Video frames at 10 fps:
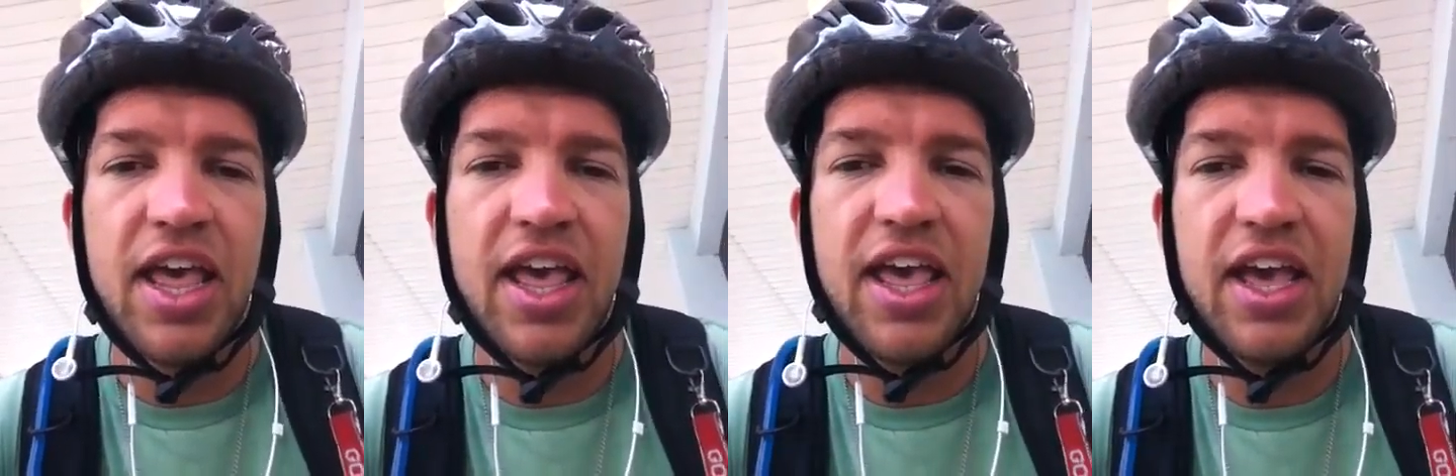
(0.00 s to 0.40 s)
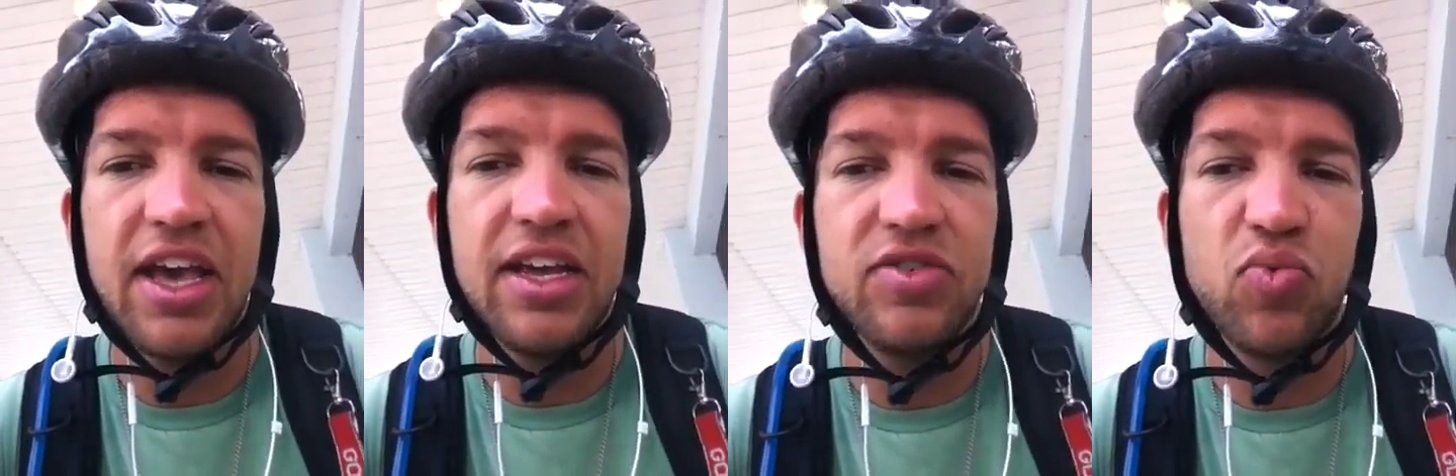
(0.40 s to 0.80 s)

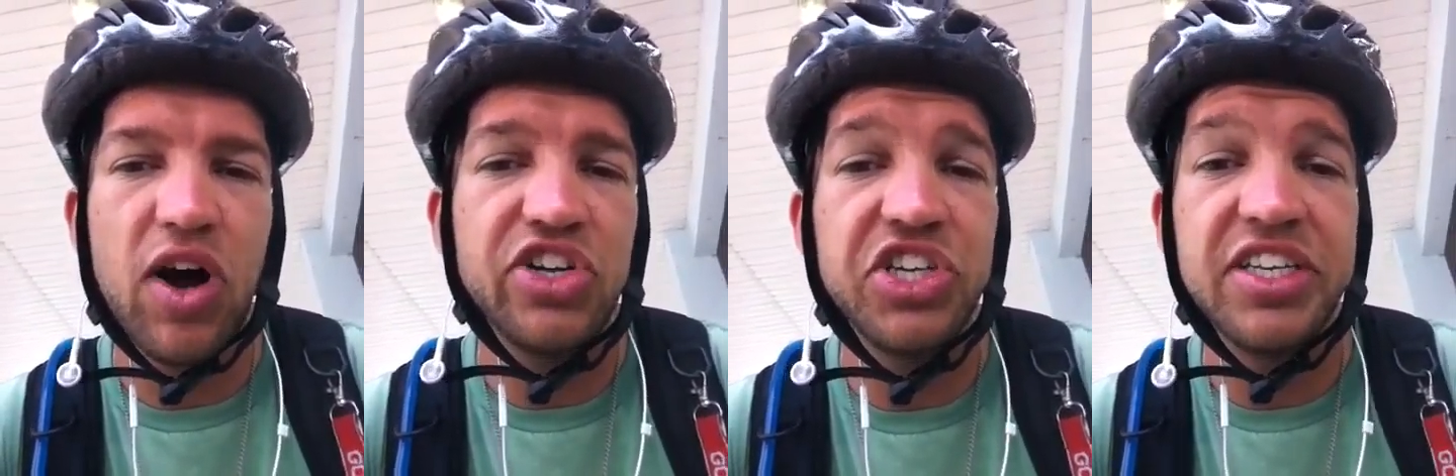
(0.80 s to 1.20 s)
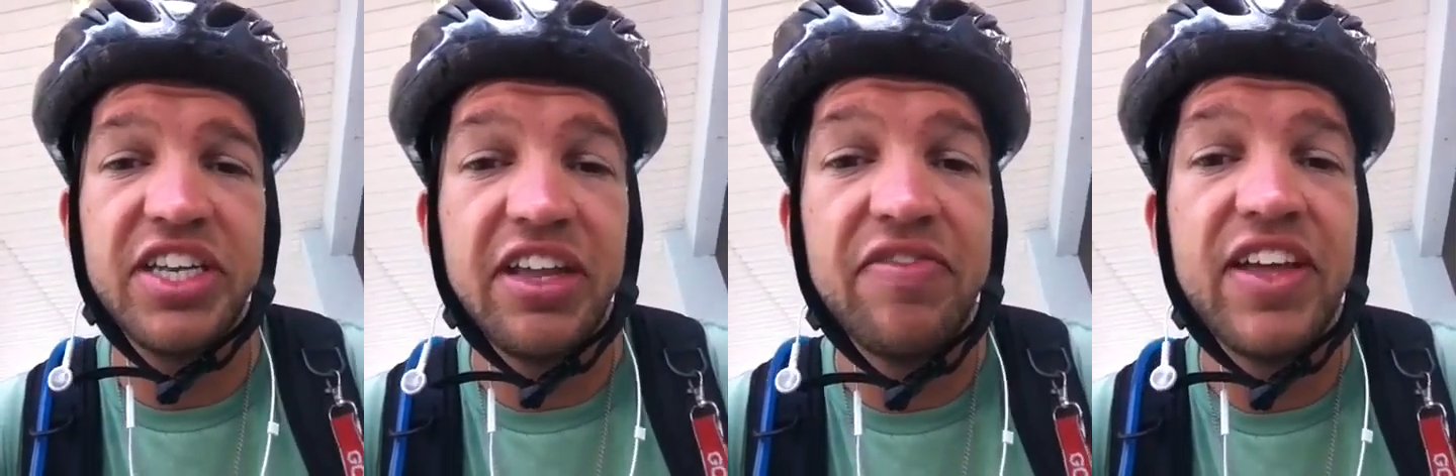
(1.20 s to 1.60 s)
and watching
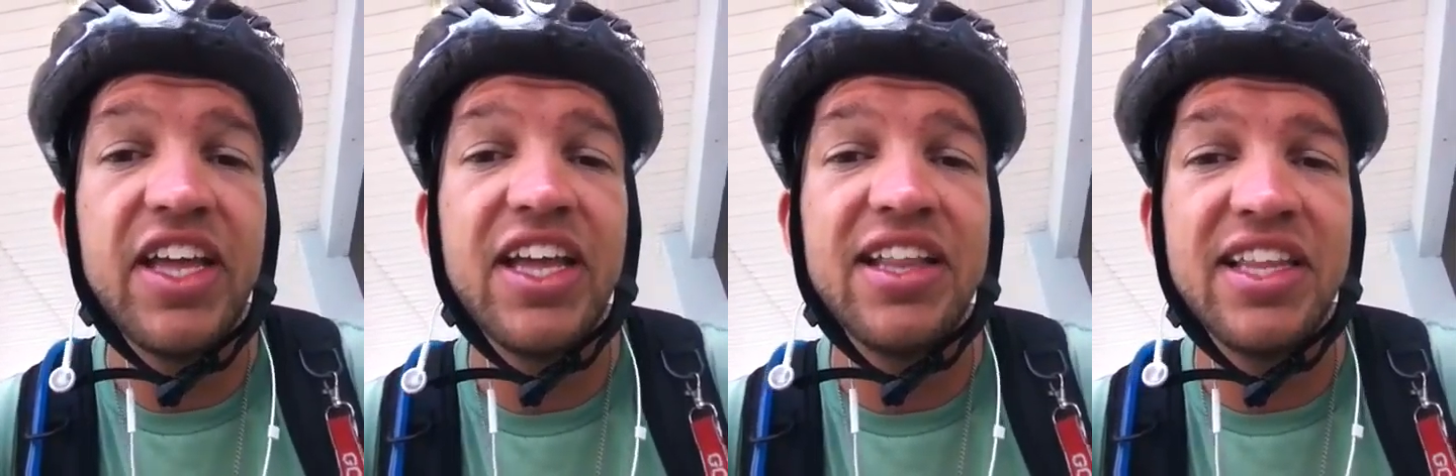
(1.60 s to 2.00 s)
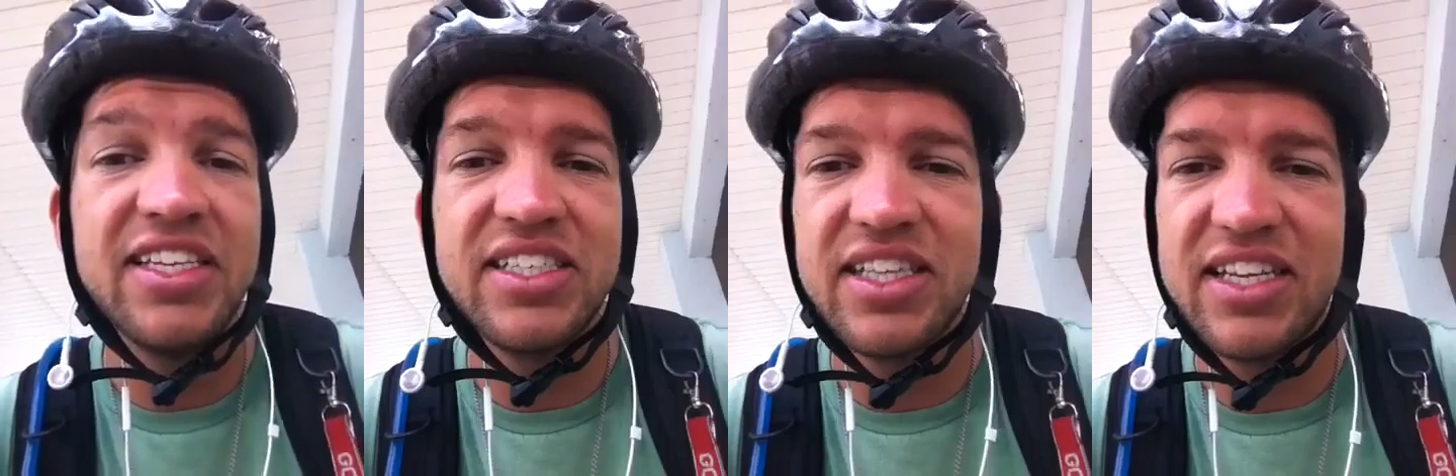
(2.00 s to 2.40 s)
TV and
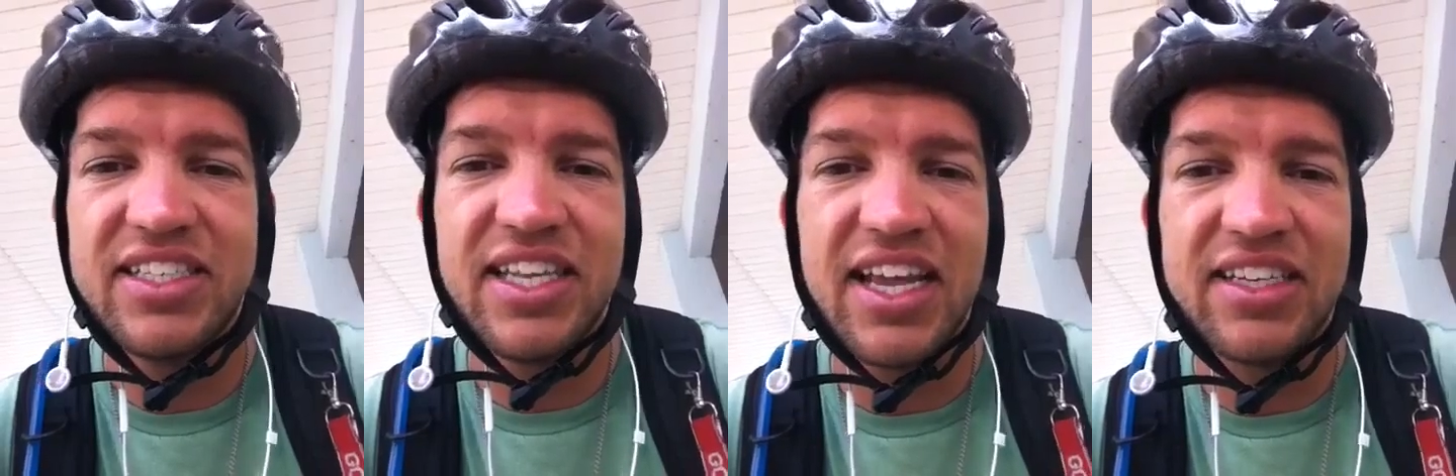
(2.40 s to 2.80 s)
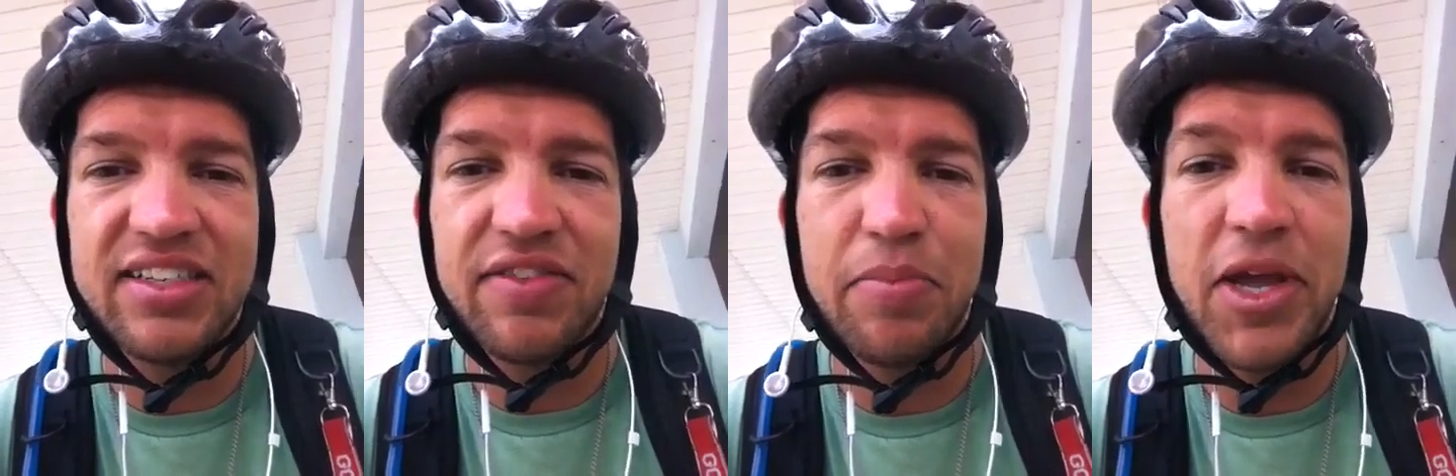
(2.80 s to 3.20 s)
these
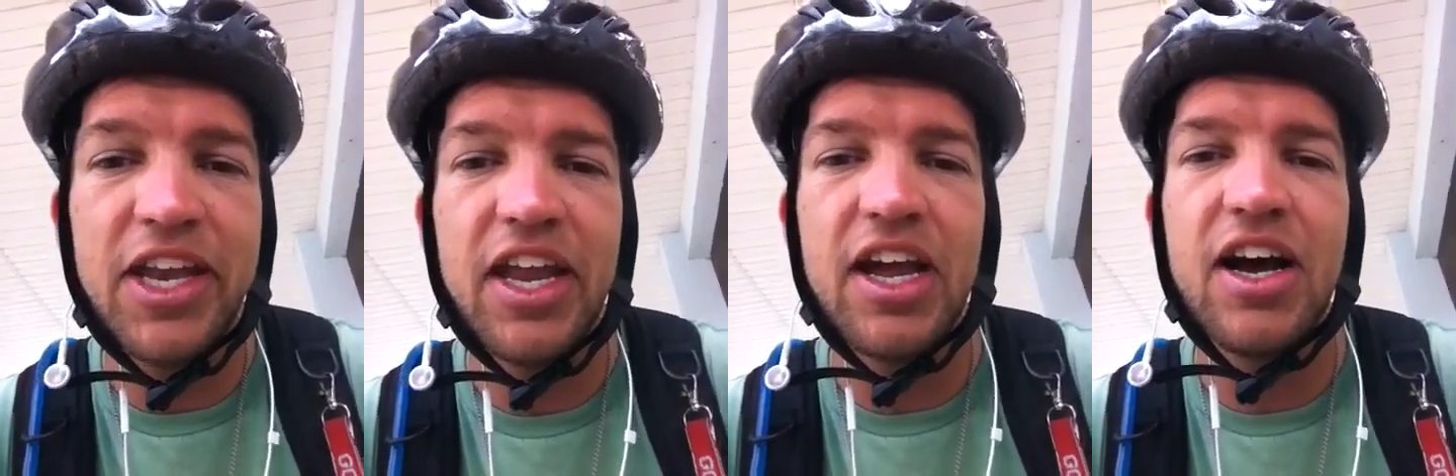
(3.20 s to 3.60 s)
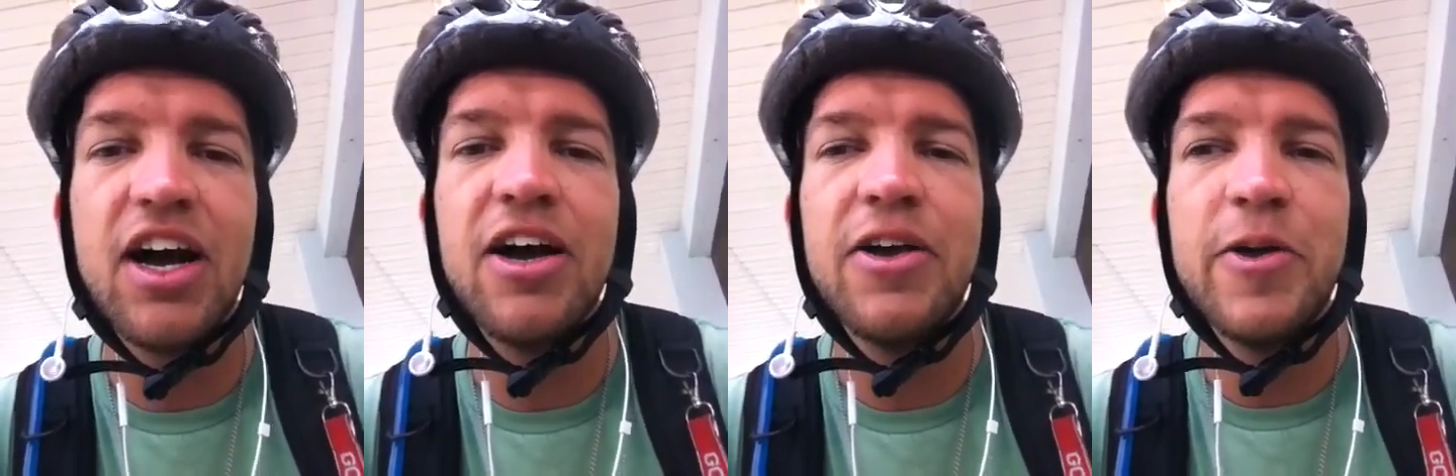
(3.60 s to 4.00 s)
things of the
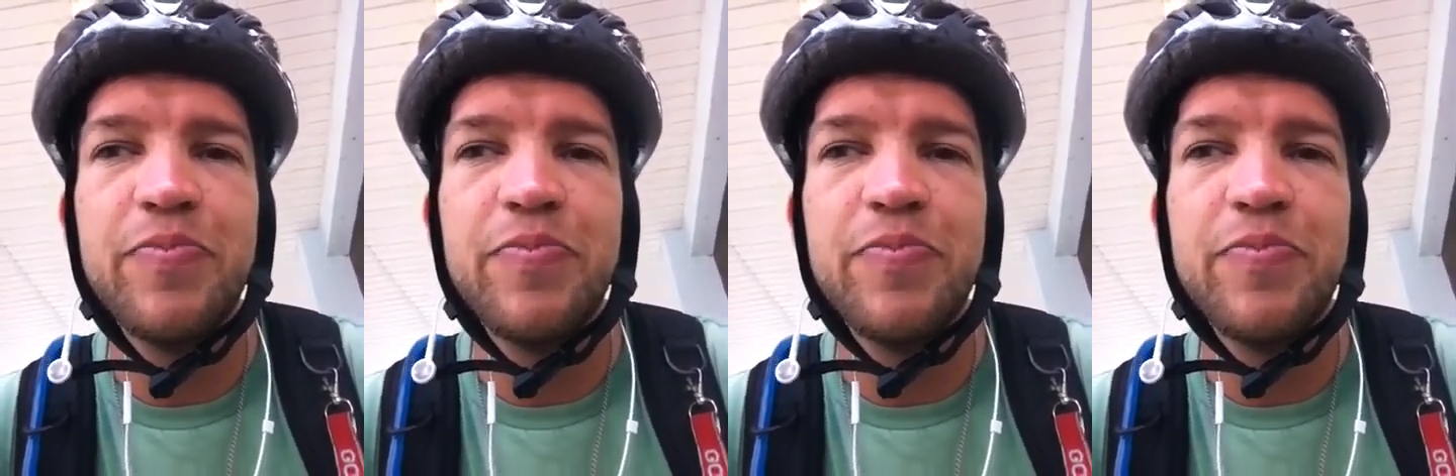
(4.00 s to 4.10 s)
media,